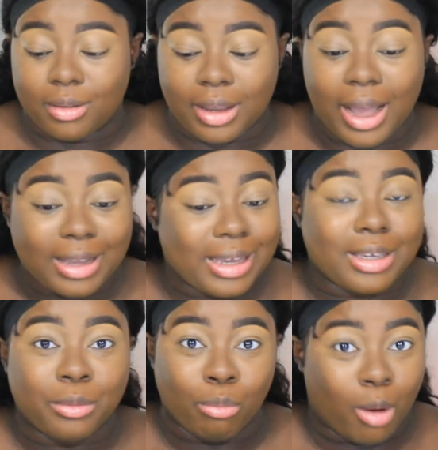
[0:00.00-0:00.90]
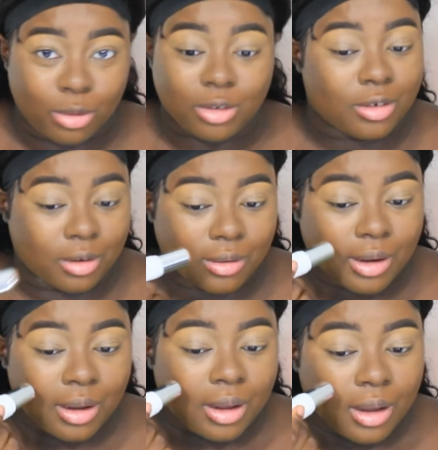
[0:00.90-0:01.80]
Like, I get emotional
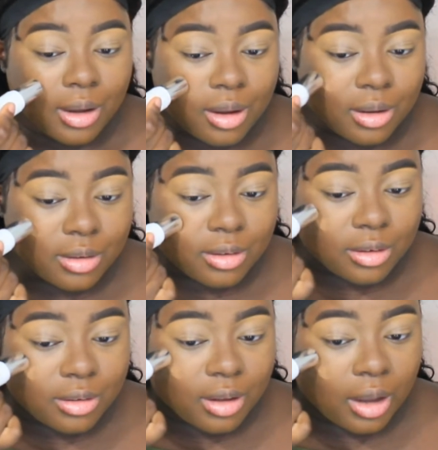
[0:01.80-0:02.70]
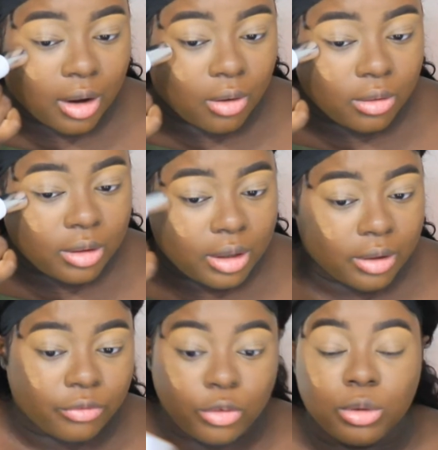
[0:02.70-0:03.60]
because it's just like, only
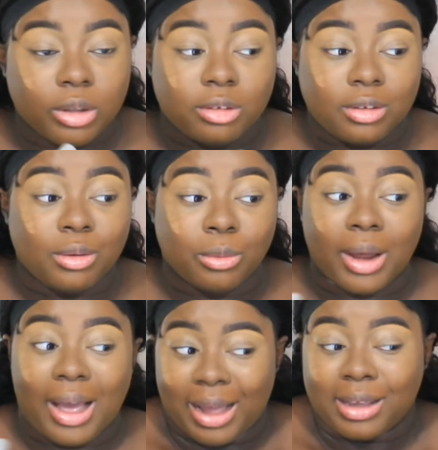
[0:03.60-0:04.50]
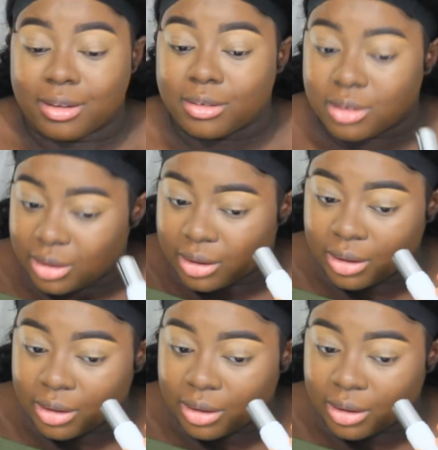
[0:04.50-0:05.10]
if you can see what I can see